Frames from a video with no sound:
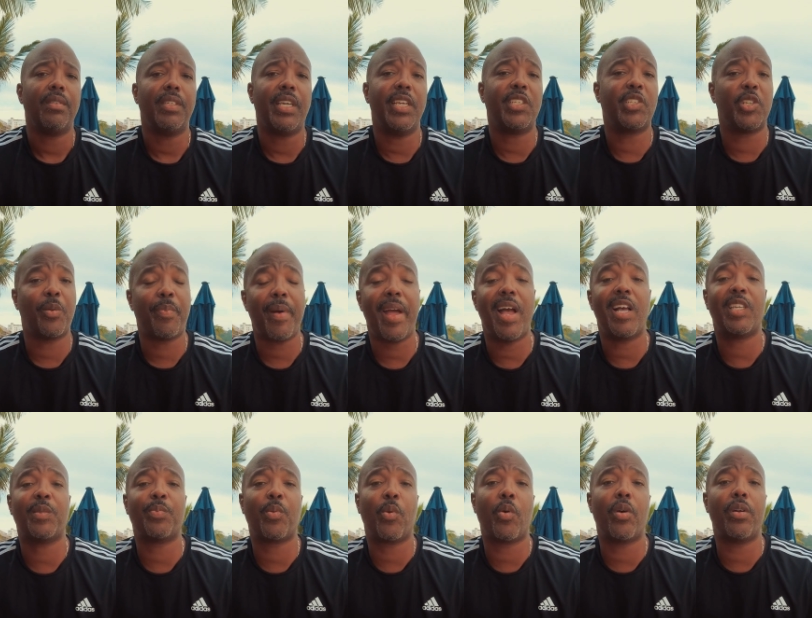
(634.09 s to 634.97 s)
Get your
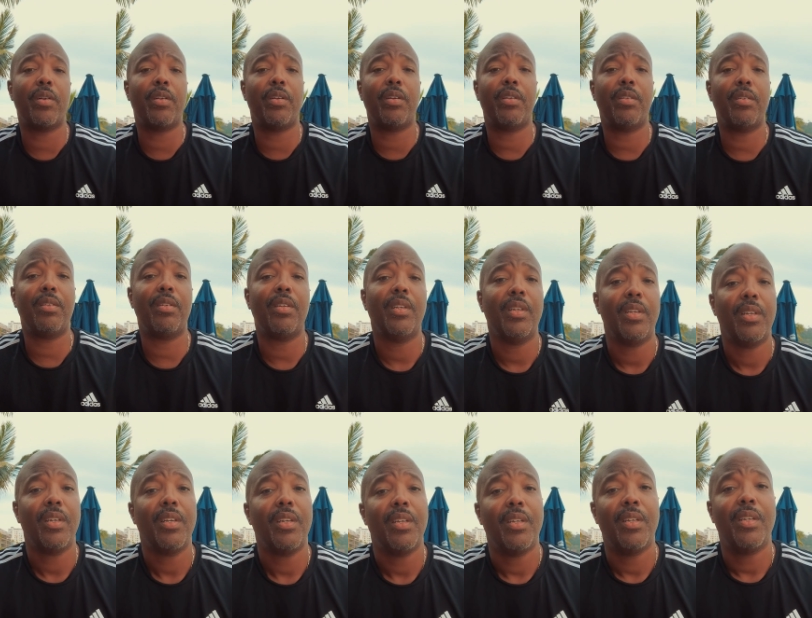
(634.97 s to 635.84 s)
passport,
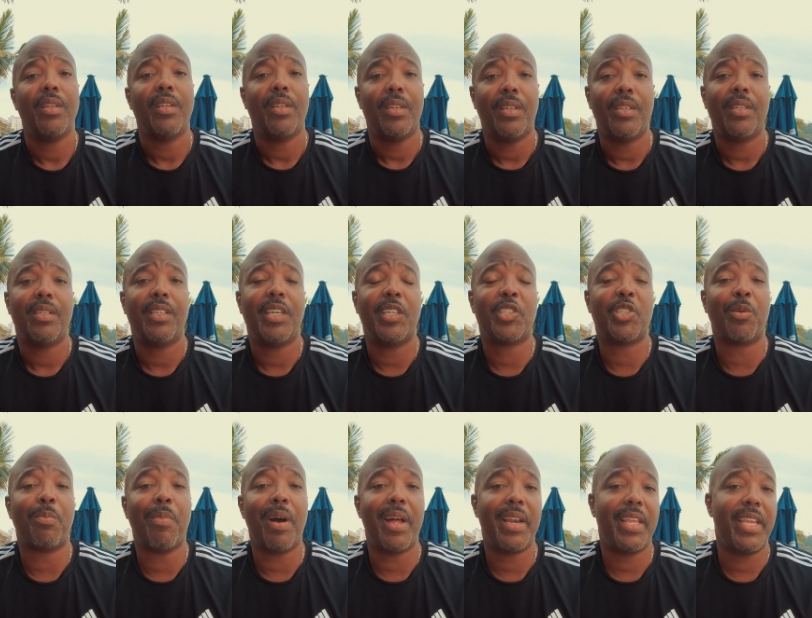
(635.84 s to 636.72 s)
get
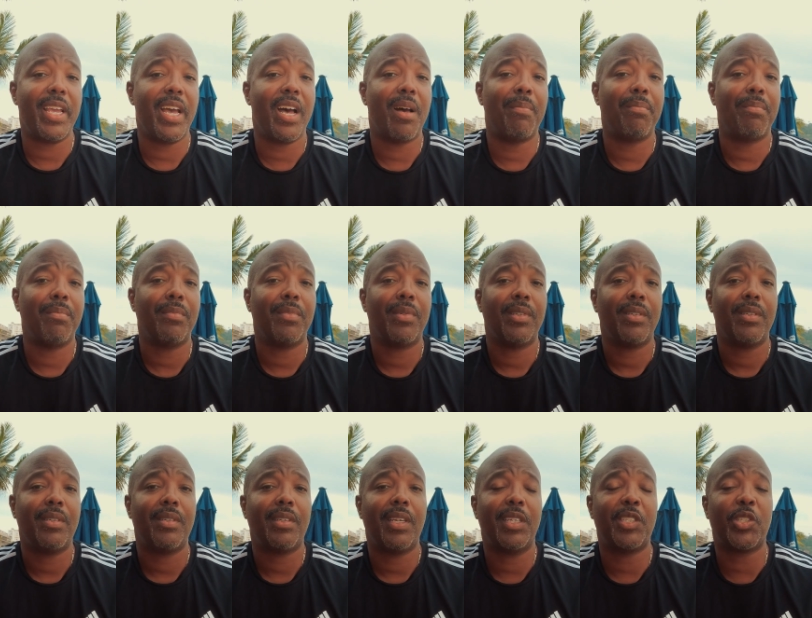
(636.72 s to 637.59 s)
your money up,
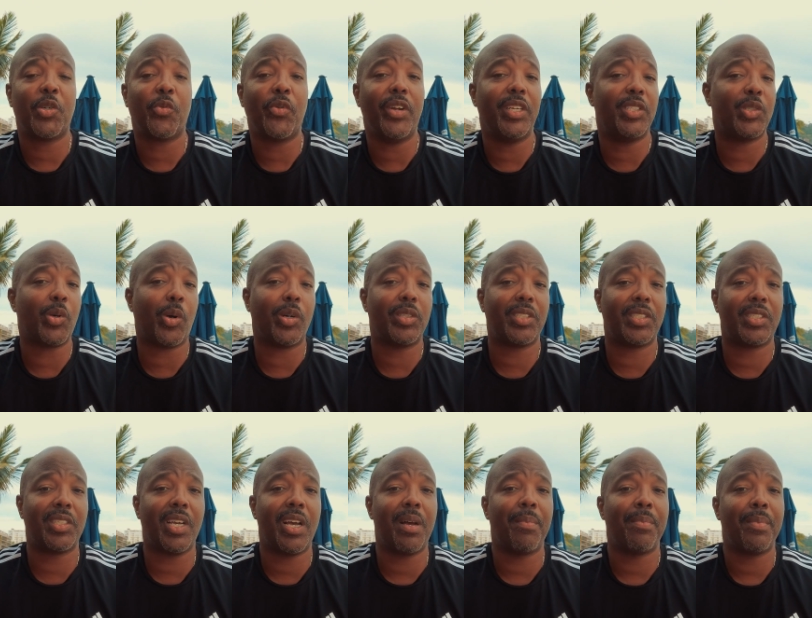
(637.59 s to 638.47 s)
get your
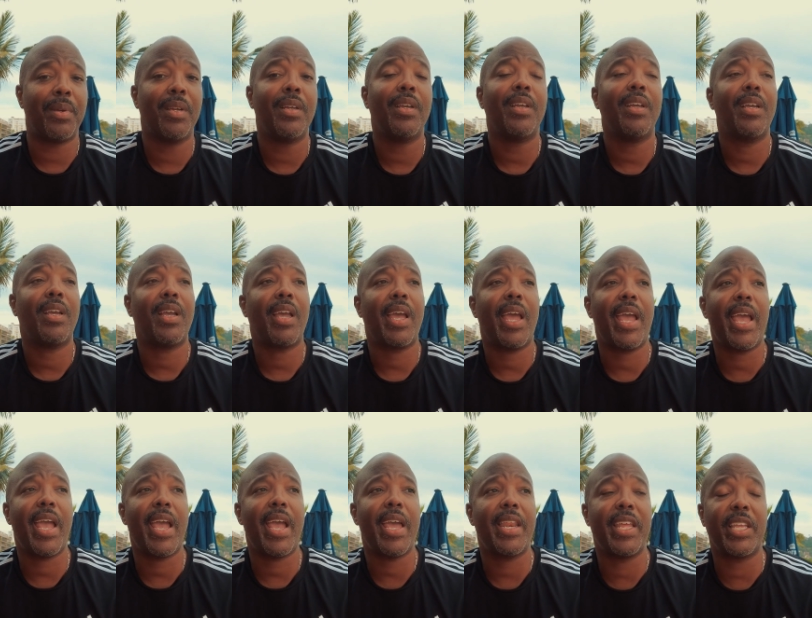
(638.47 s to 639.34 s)
resources up,
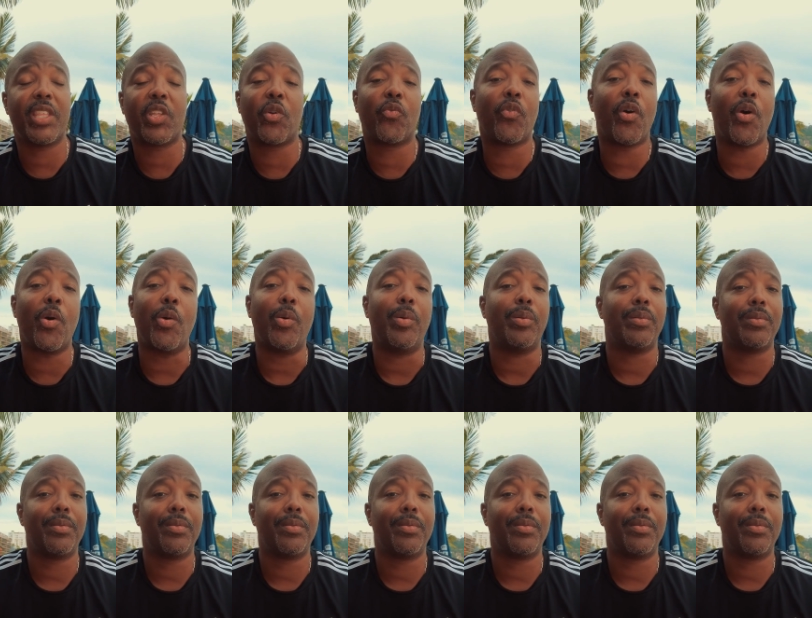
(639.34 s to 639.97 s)
and hit the road.